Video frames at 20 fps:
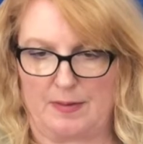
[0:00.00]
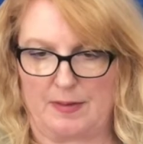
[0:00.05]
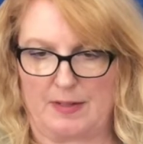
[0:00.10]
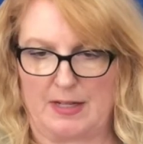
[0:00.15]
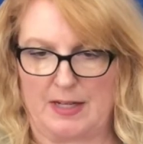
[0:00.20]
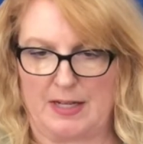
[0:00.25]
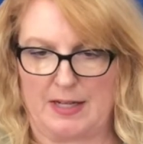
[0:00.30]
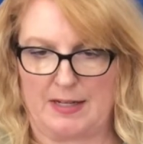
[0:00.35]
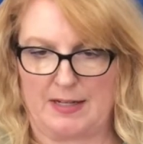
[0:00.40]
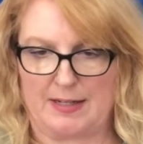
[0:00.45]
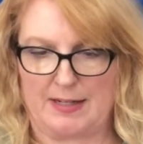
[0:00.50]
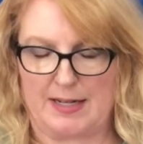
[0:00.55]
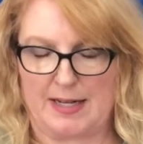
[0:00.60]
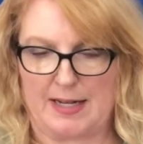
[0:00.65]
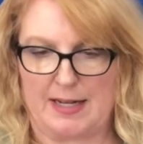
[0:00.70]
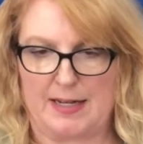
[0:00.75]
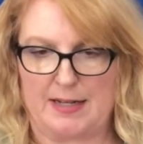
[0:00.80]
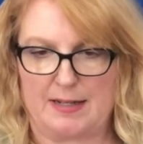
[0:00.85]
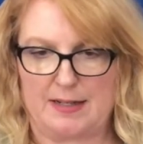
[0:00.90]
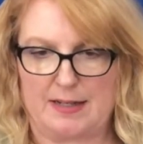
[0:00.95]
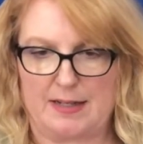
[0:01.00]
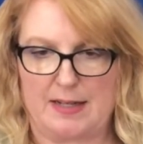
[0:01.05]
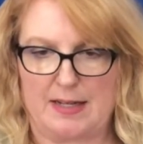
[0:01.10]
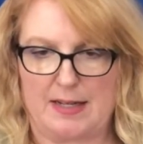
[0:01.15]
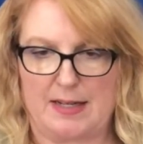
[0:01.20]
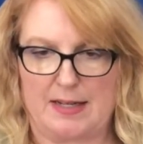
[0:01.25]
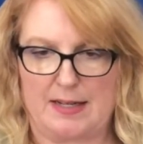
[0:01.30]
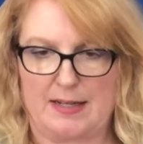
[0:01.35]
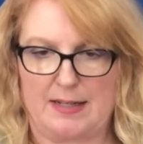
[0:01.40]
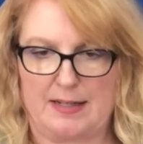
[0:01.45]
And attach
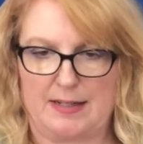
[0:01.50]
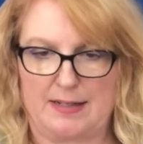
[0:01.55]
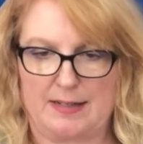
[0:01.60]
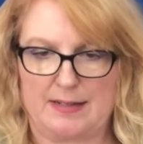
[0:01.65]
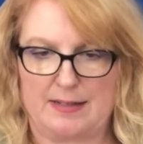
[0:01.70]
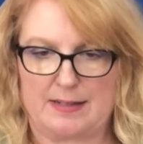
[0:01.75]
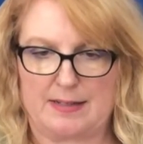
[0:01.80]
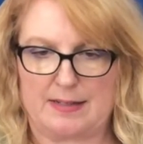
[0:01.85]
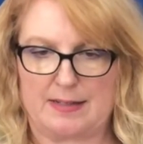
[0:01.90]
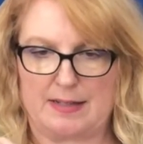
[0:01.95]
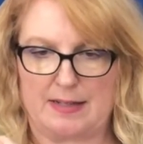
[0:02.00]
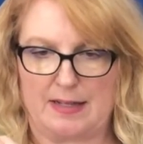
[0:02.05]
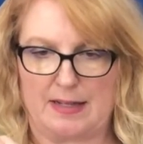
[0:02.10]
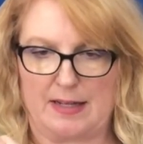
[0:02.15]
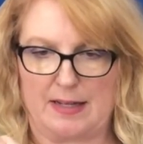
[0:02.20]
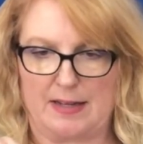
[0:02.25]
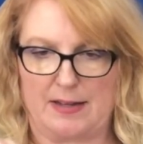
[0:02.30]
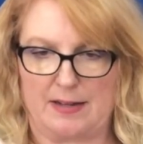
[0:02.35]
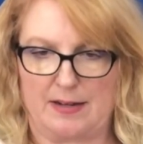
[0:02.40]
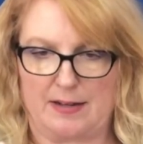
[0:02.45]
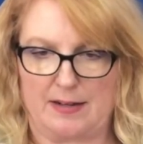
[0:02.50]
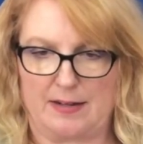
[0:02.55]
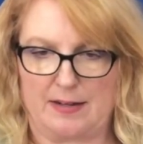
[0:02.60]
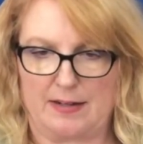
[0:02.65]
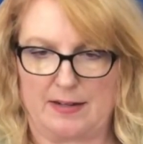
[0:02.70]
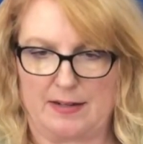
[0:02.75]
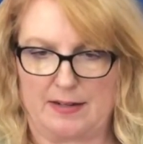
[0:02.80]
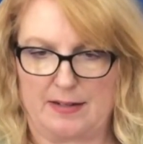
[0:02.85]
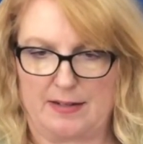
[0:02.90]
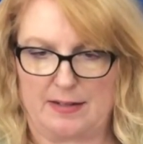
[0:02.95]
the ends together
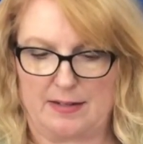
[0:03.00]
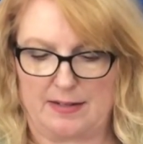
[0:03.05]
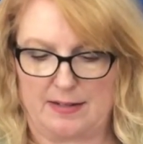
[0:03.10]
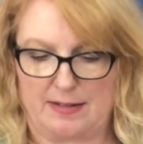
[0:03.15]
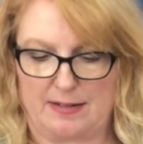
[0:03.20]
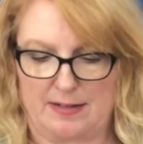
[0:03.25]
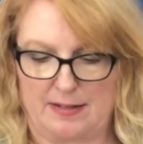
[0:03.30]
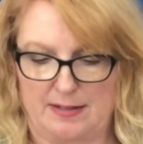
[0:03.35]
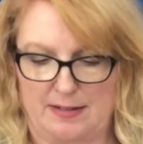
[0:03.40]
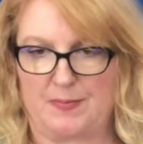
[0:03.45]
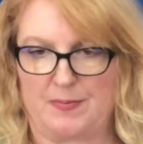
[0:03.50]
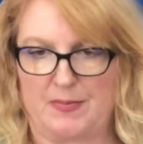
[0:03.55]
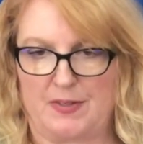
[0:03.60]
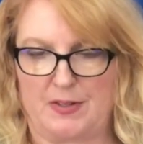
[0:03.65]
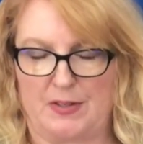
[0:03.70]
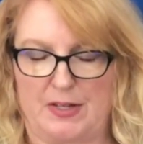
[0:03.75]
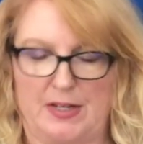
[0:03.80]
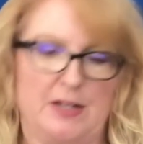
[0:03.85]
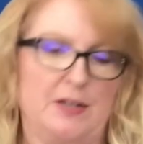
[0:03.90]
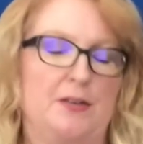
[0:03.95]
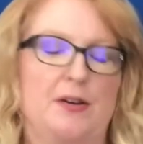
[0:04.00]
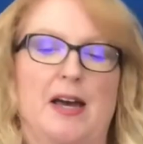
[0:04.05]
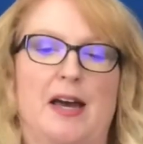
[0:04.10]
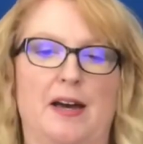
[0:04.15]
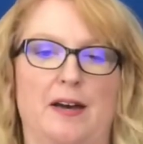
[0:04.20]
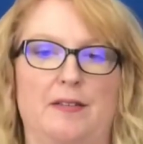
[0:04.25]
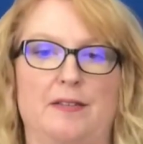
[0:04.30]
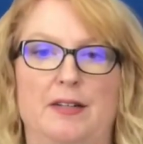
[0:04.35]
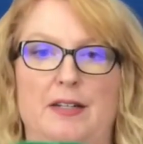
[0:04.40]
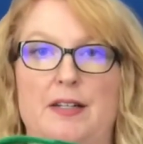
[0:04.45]
so that you
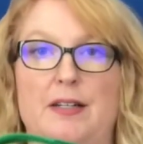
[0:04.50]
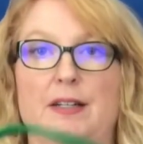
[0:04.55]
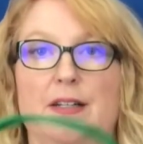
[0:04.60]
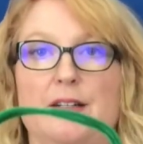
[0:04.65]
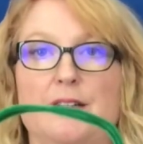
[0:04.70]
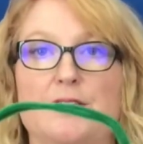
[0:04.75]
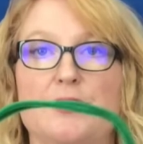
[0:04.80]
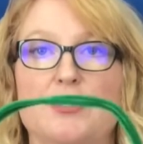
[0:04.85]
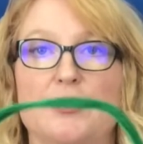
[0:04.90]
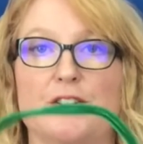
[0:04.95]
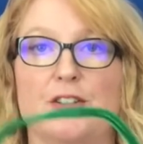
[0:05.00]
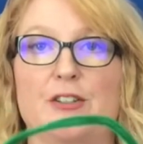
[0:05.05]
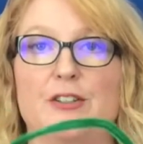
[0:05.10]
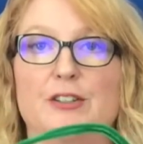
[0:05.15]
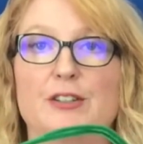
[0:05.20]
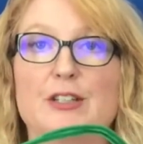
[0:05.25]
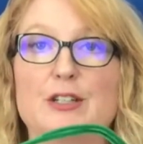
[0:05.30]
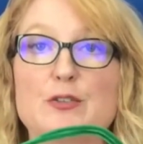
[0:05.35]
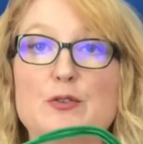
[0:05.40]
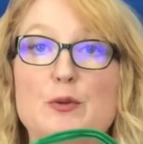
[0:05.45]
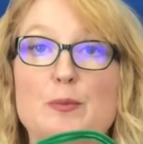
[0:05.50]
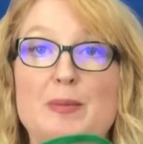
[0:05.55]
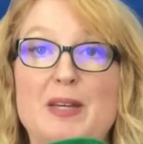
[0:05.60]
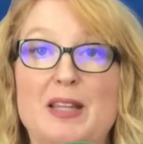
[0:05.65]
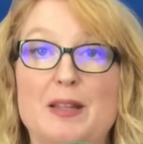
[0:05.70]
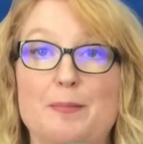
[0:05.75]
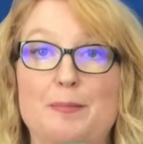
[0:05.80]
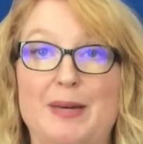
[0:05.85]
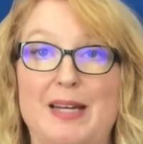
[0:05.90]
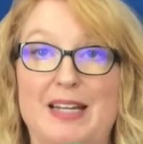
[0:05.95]
have a circle. And this will be
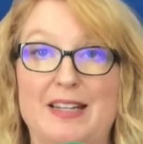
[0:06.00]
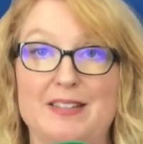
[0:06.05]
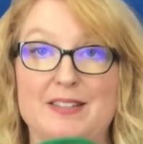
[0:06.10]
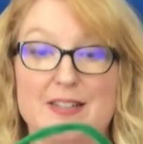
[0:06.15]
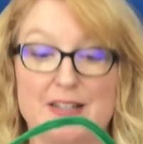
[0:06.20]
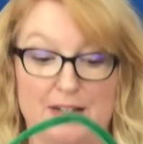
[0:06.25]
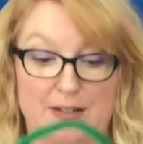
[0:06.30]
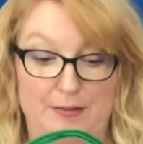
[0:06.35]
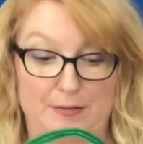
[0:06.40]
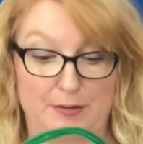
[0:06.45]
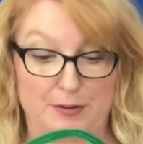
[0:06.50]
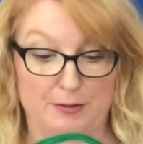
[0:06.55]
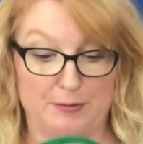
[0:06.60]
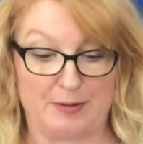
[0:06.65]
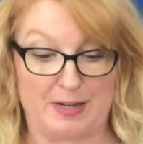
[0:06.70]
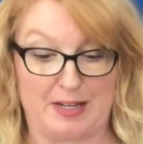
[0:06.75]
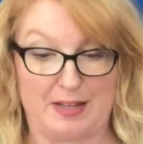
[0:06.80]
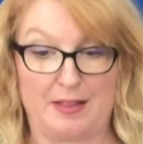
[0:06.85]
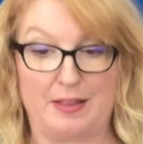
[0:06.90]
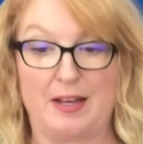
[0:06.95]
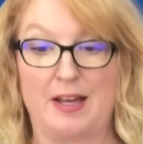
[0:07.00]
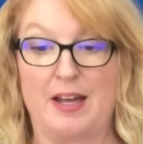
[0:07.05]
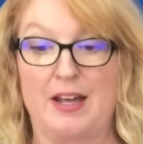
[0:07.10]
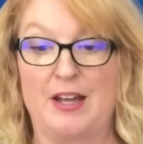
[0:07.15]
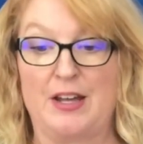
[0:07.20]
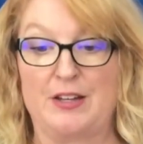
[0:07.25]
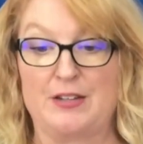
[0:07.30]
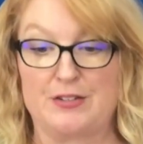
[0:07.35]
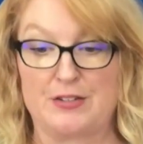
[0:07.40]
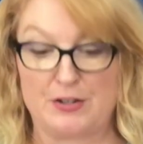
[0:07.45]
the base of your wreath.
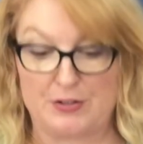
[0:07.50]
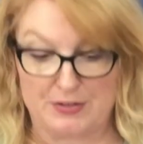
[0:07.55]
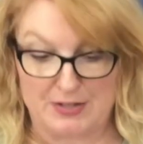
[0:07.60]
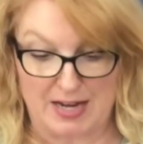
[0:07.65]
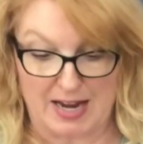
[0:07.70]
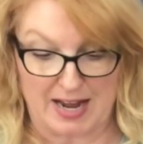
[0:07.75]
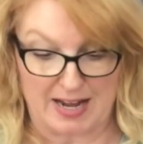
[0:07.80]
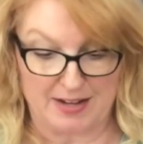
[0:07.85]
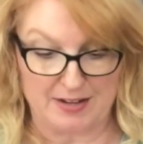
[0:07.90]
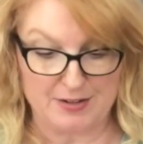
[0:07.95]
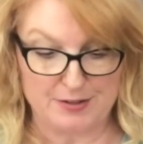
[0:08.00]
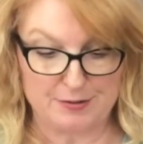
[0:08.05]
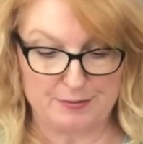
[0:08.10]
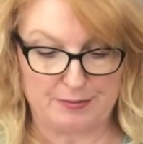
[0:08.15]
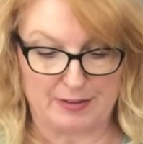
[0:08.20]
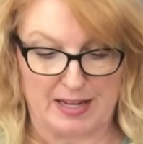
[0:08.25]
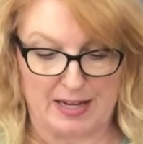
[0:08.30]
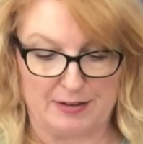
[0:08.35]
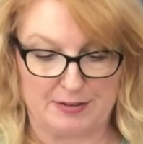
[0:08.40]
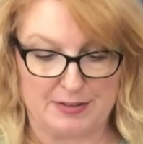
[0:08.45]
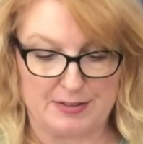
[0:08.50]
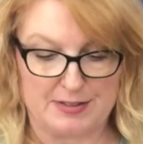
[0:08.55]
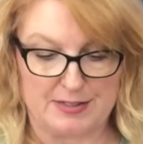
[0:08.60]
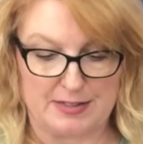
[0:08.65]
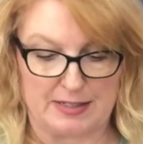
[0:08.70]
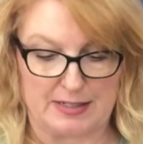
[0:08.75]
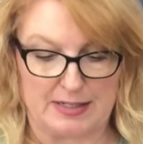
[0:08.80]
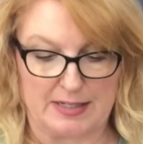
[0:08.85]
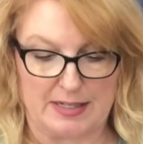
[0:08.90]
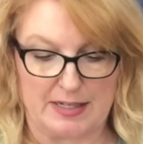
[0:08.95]
So to add your flowers
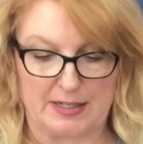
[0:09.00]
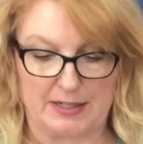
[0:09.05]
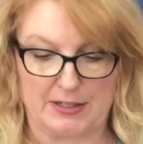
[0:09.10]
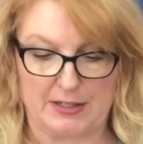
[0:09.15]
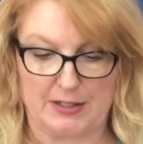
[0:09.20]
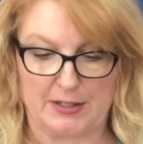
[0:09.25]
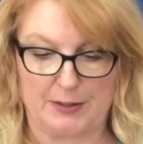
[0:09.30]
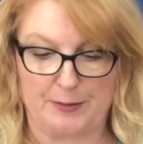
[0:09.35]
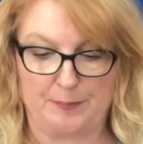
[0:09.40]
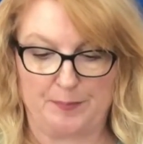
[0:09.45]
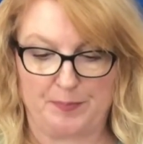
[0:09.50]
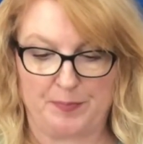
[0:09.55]
on here,